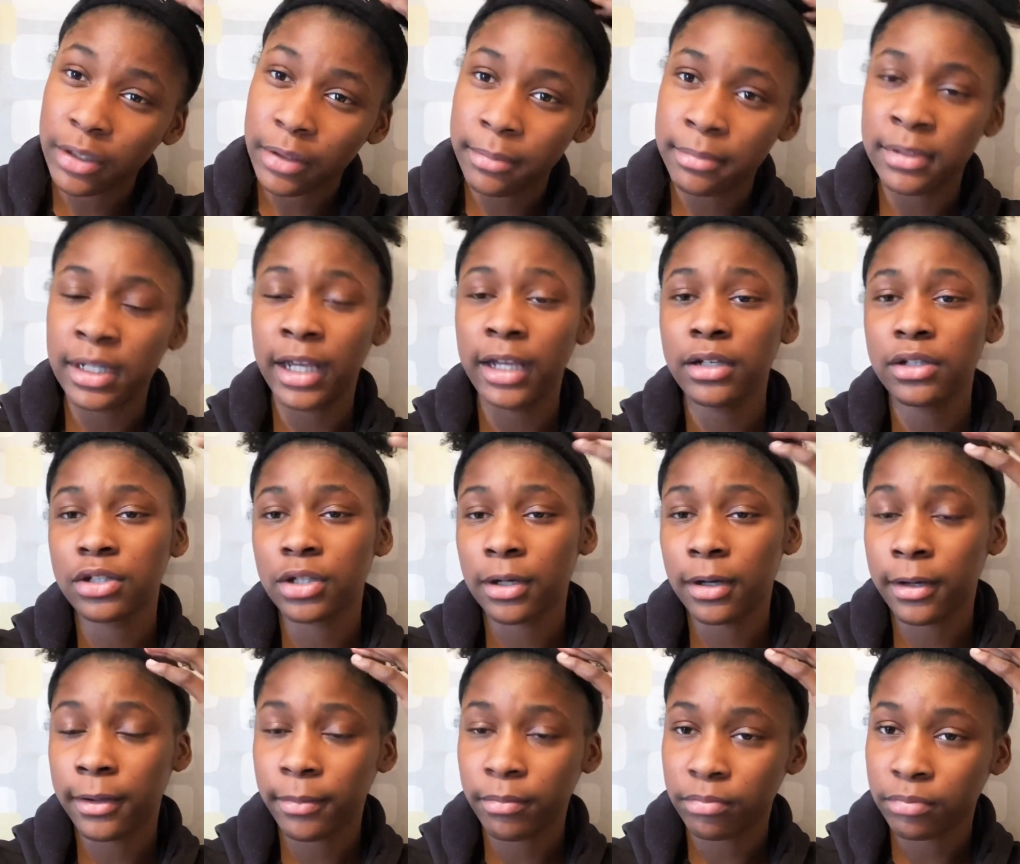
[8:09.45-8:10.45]

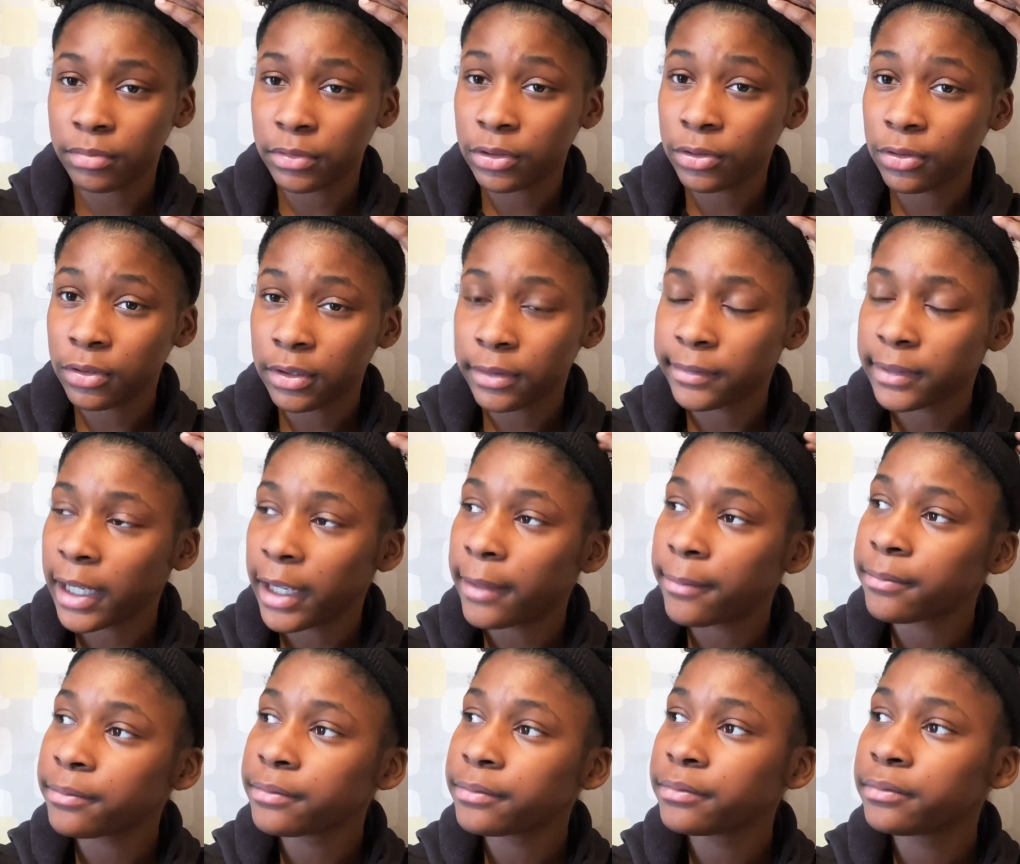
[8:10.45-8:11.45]
nature and all of that.
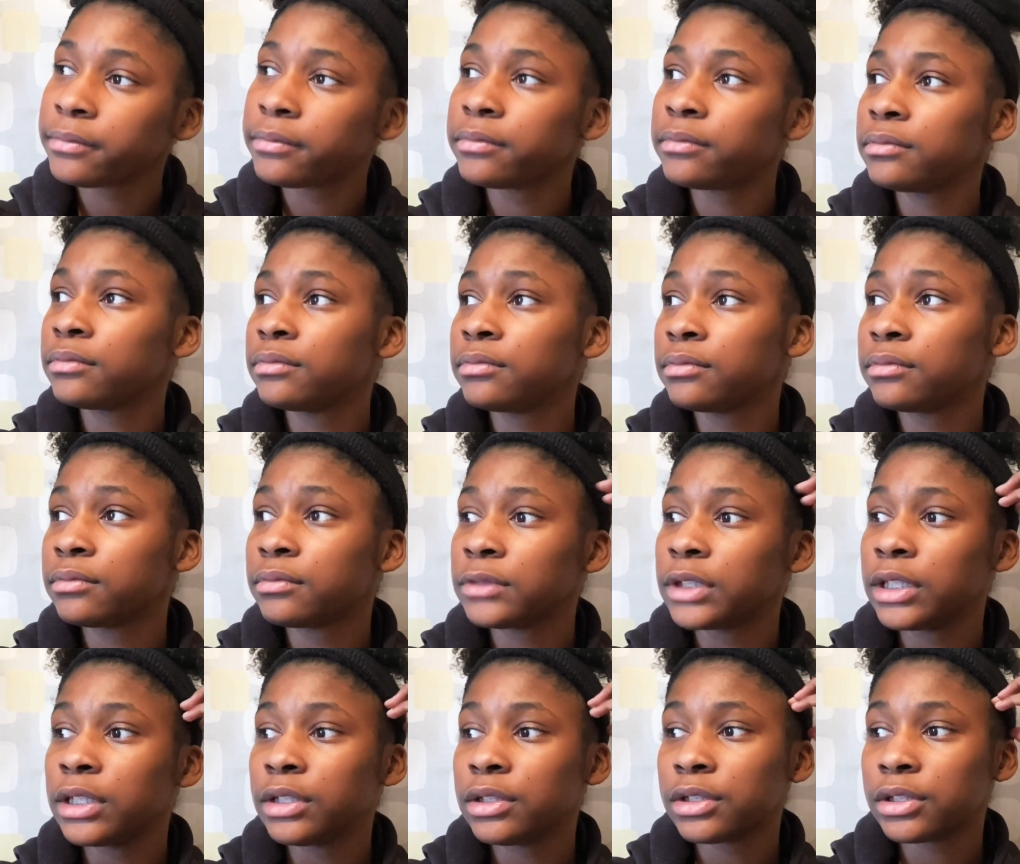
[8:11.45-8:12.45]

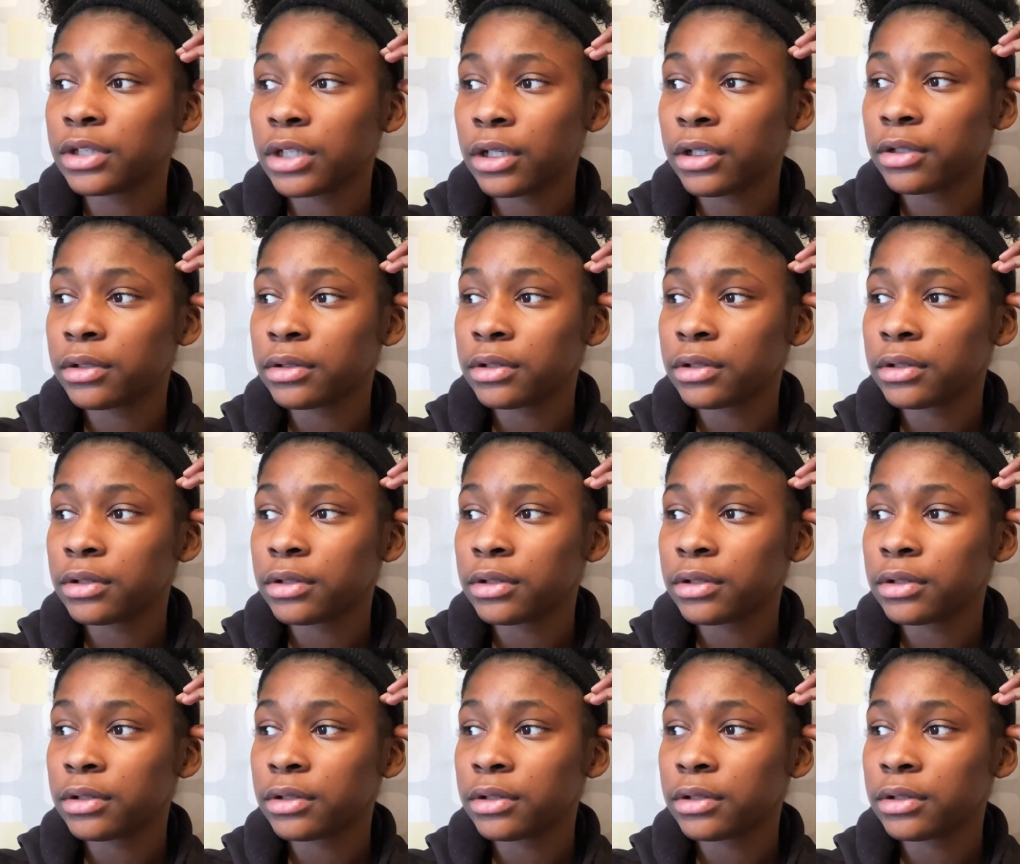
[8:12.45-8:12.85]
So,